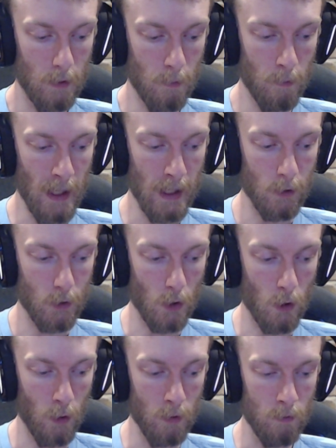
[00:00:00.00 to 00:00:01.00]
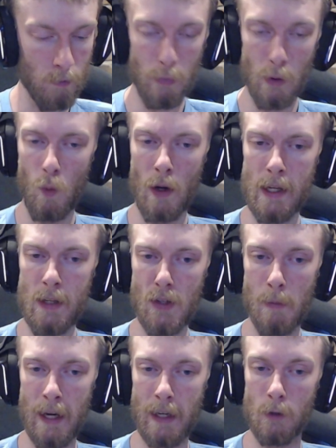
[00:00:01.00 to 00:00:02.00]
Magnet on. But what is the
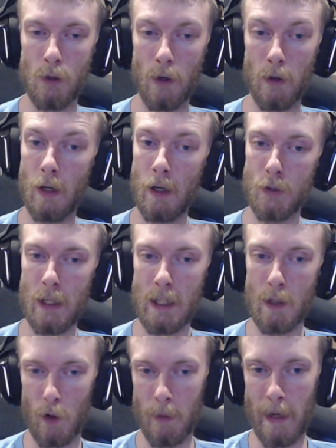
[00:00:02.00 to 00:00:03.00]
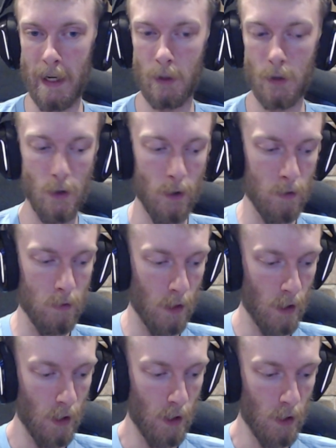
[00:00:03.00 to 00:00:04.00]
magnet on? I'll tell you what the magnet's on.
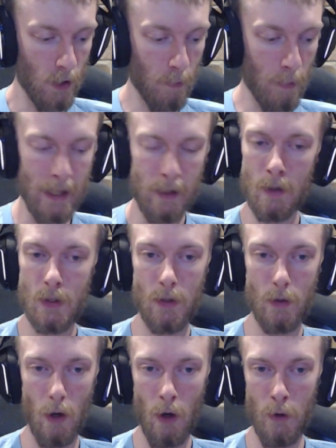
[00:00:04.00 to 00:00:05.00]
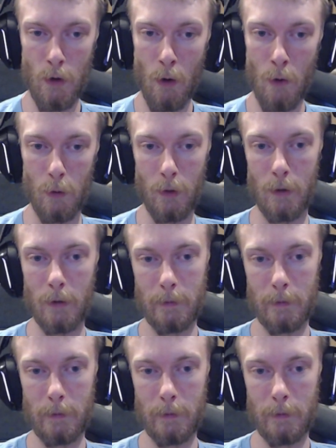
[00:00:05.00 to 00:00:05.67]
The magnet's unknown.